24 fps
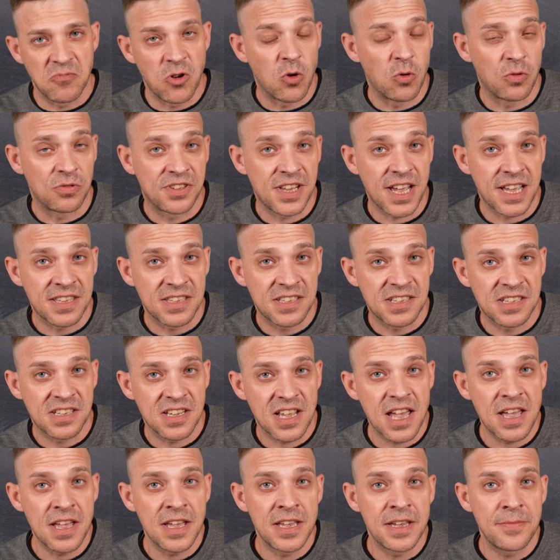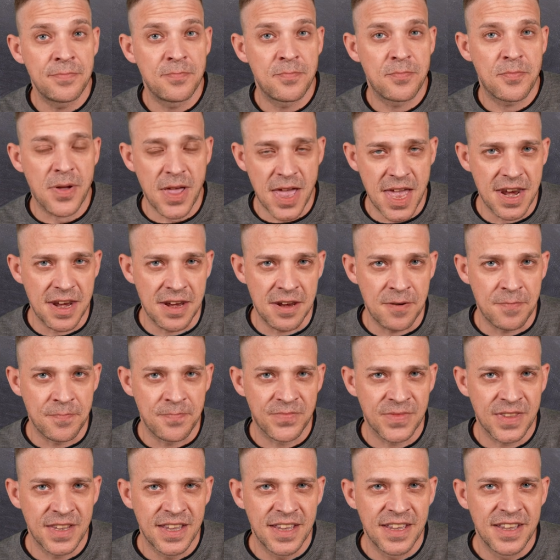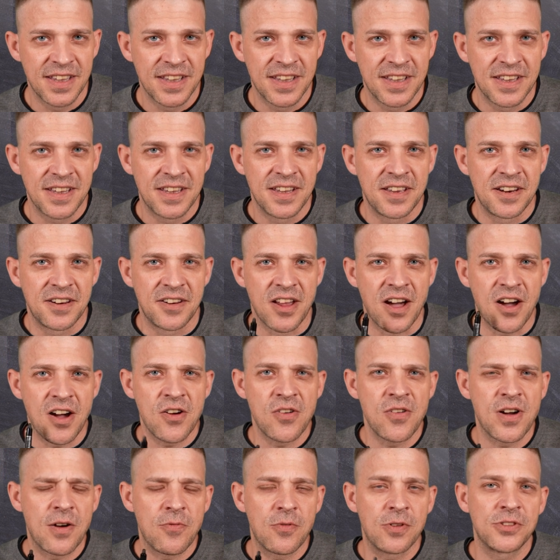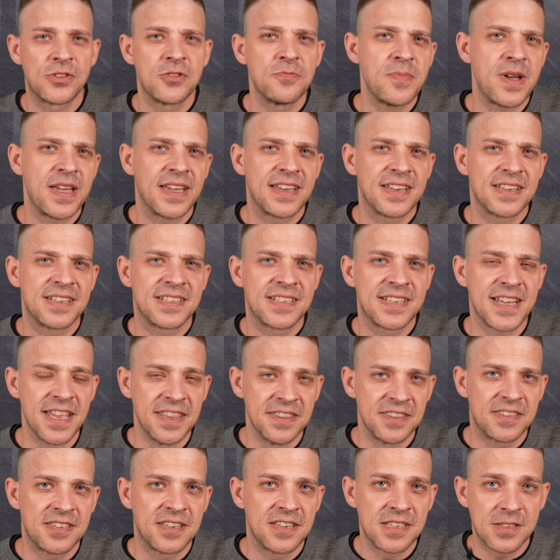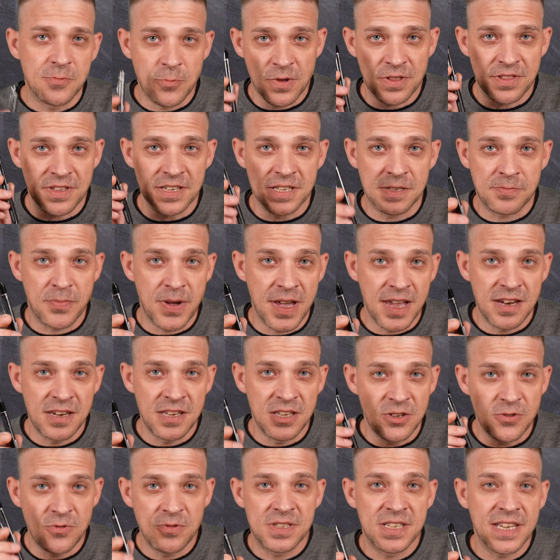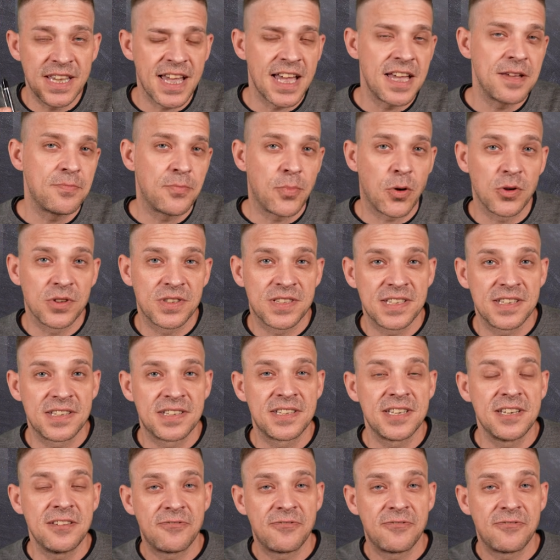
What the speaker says: That's a pen. Now I want to make a sentence with this pen using a possessive